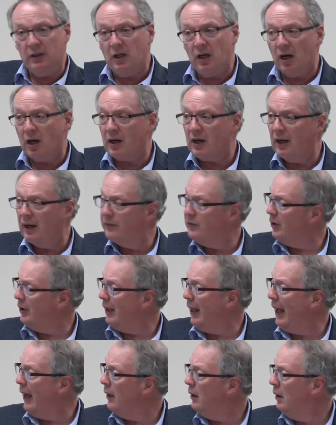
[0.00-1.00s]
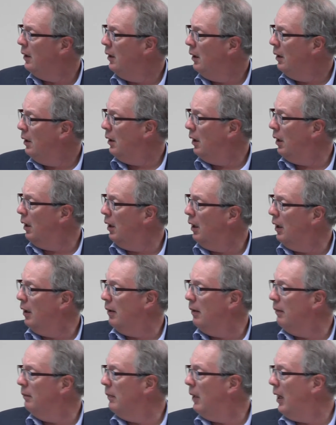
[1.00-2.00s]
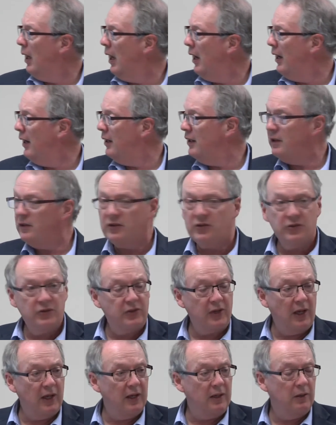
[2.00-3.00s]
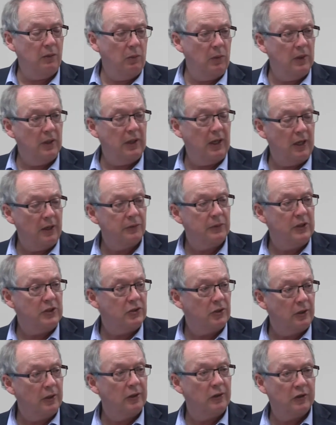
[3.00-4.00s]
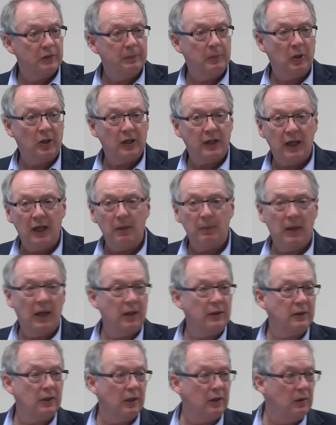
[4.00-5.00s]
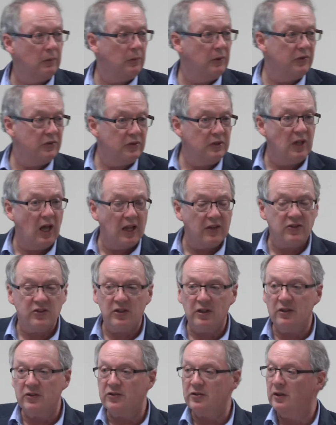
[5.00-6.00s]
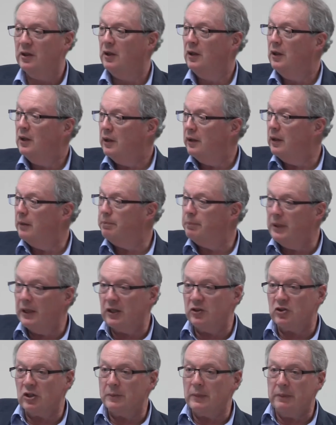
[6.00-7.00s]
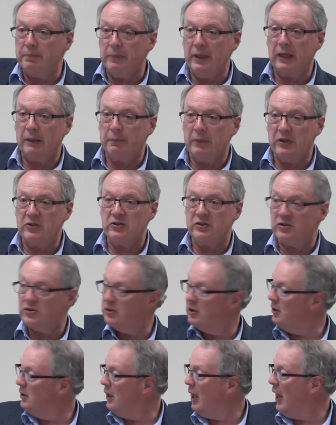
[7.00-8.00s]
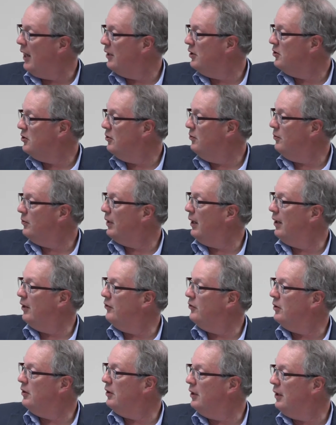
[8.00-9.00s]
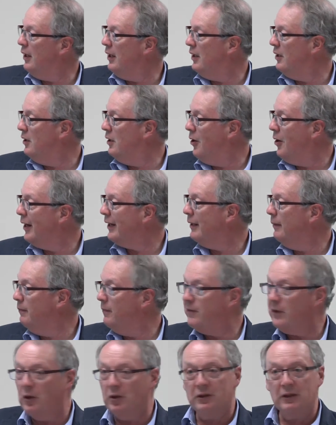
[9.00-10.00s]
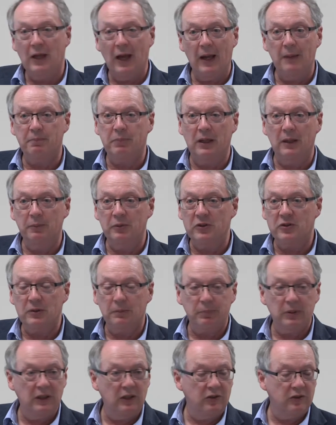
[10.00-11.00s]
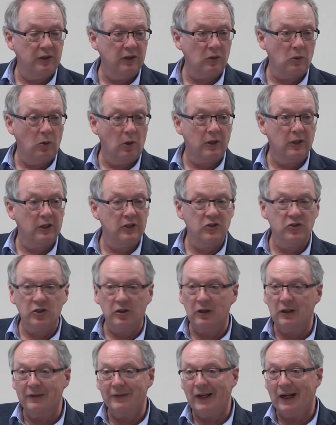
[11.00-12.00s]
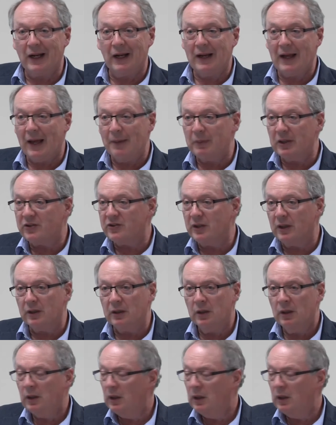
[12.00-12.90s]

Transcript: the archives a lot. I said when Henry Turner's book came out that it was nonsense, that German big business did not. In 2008, Joachim Folt and I published a piece in the Quarterly Journal of Economics that